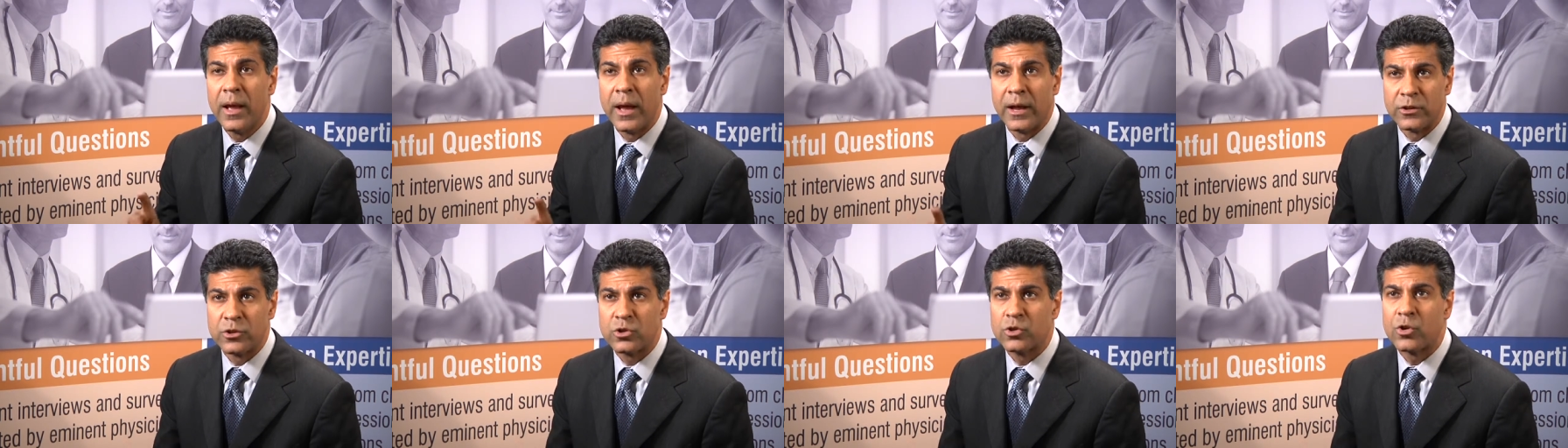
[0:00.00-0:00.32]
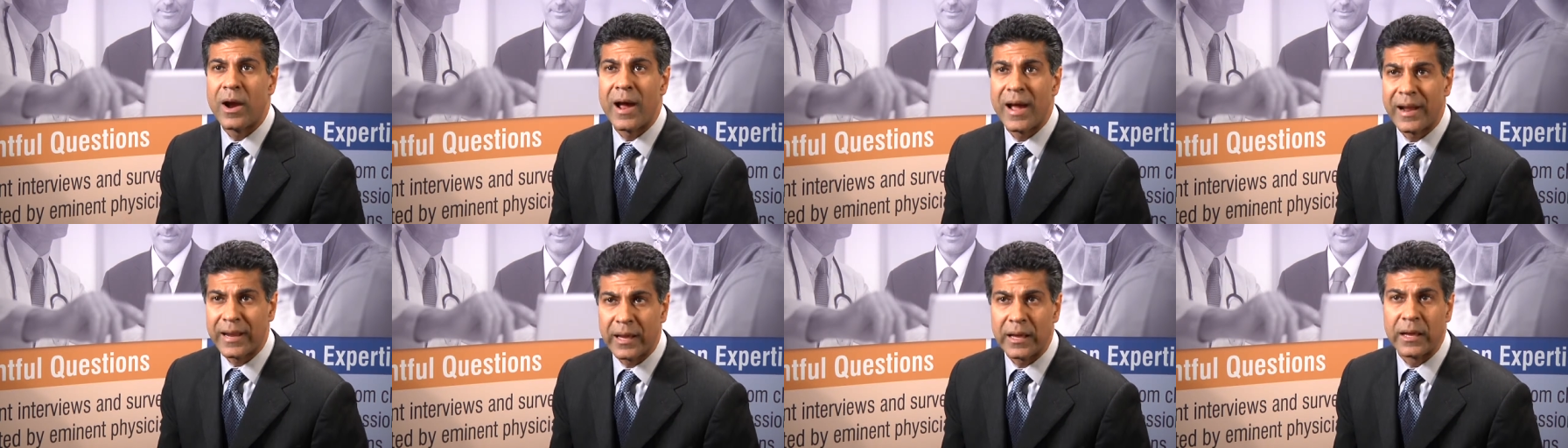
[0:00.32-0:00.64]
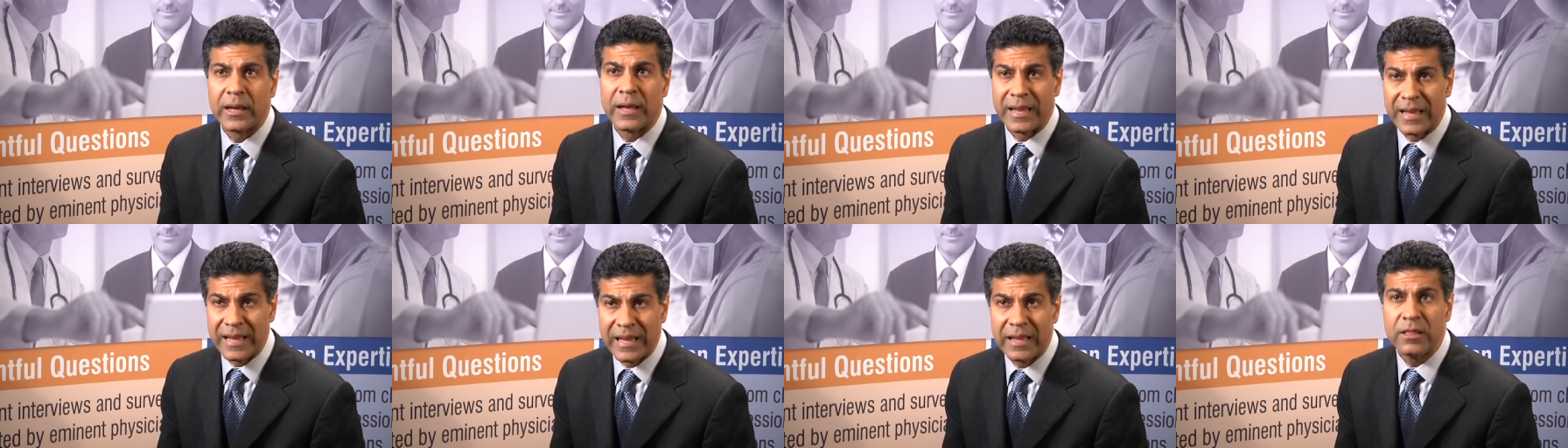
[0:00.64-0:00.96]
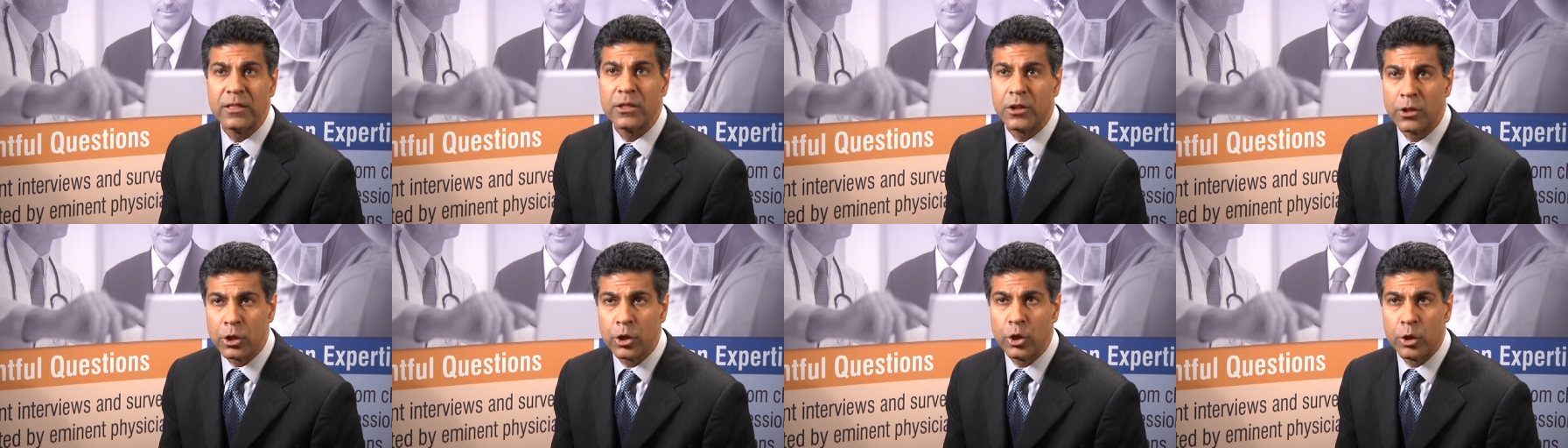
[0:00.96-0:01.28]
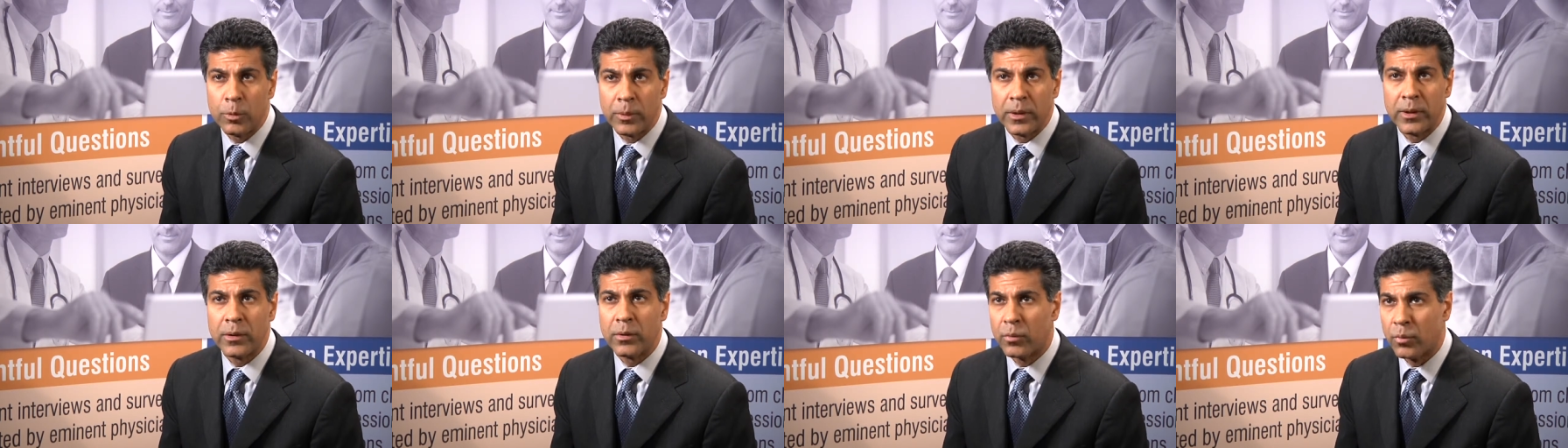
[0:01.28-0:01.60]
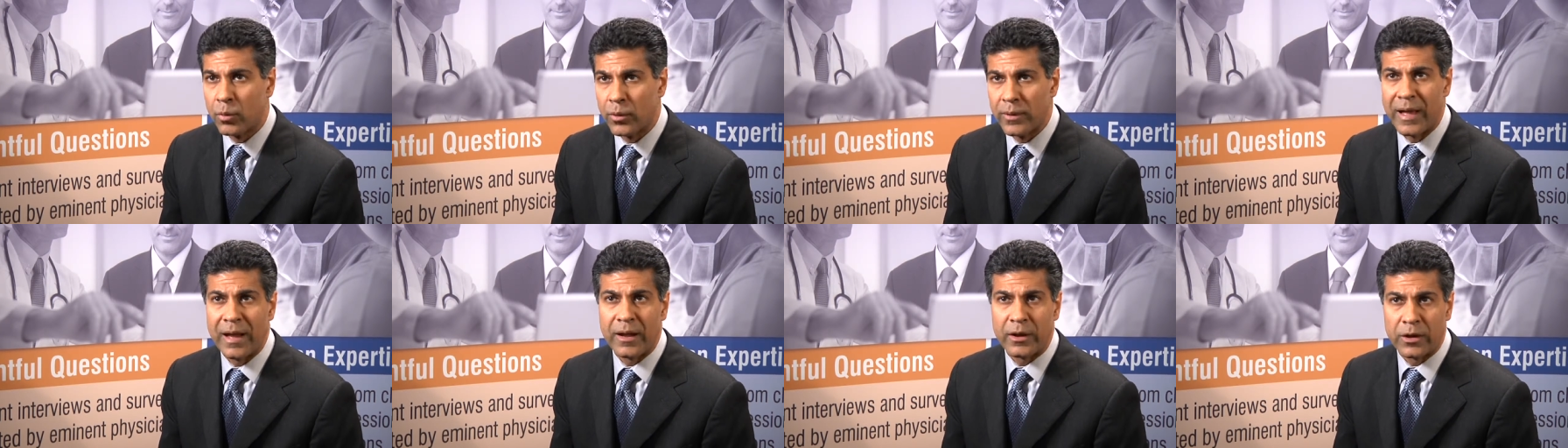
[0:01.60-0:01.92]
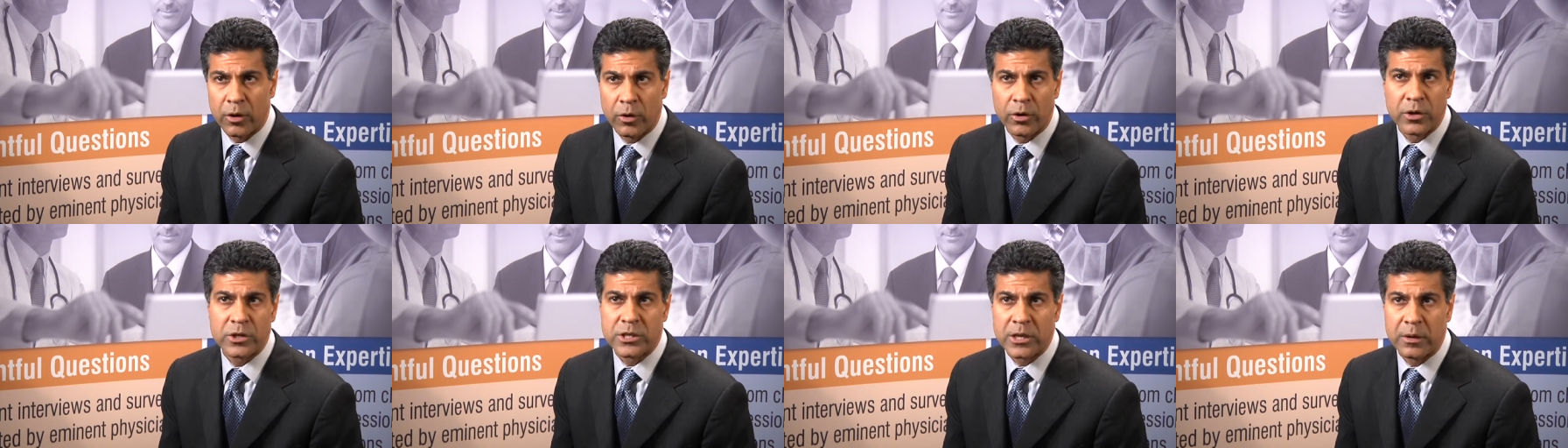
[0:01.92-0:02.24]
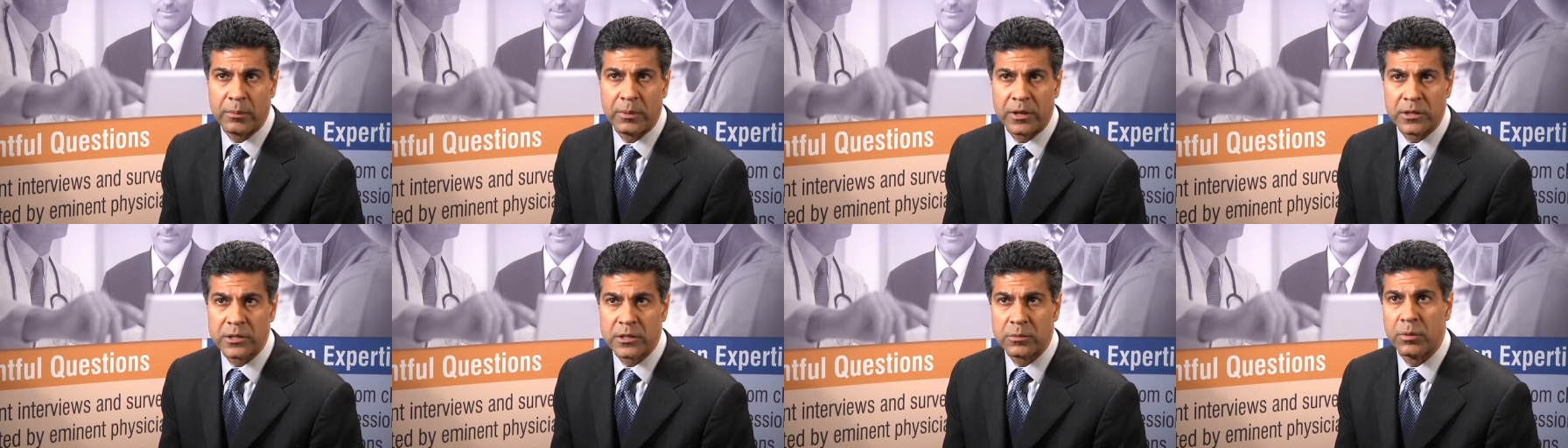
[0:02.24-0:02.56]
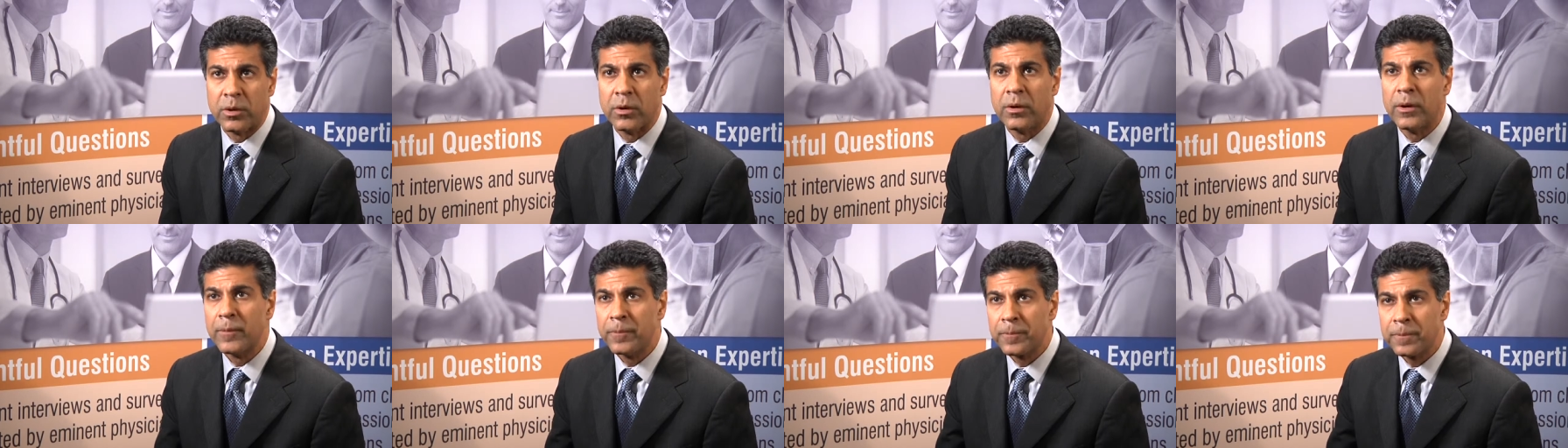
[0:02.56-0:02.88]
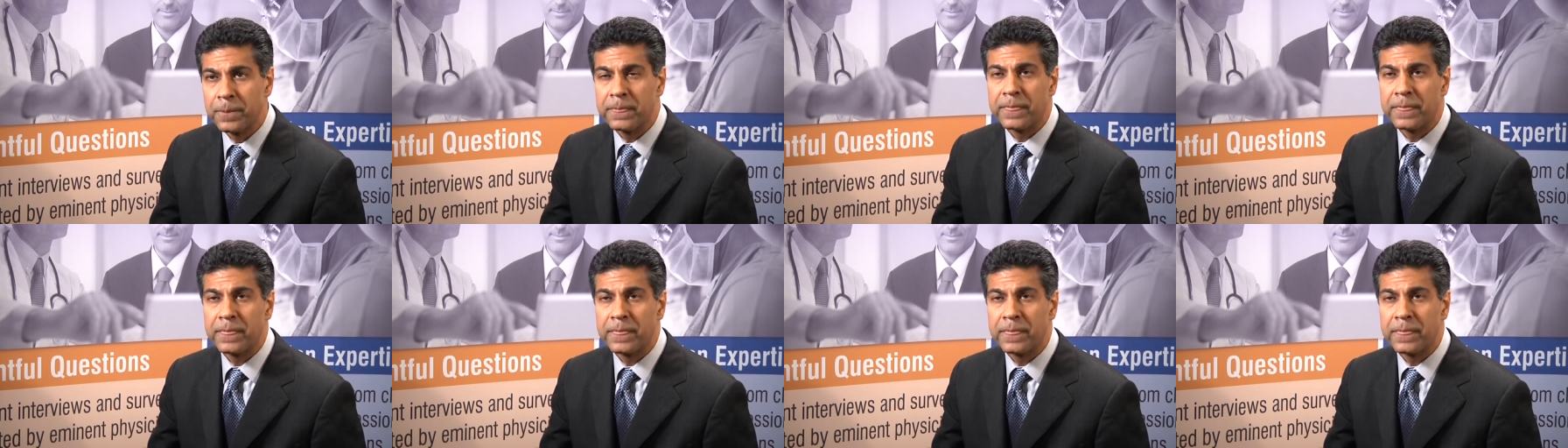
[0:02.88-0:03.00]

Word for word: and tracking in the lumen without going subintimal,